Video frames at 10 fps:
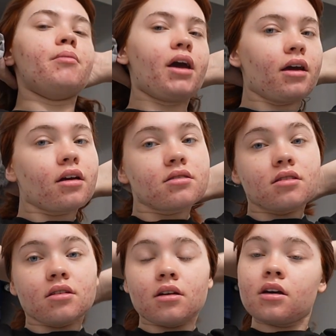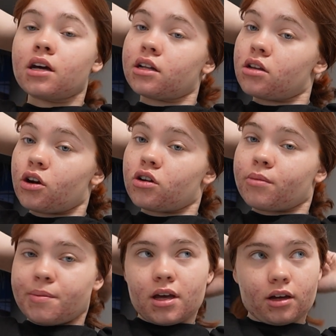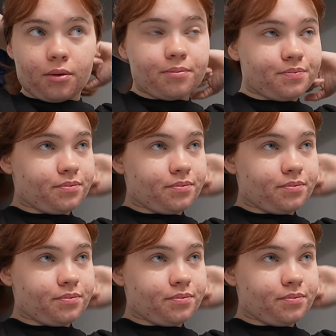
bangs and start doing my makeup.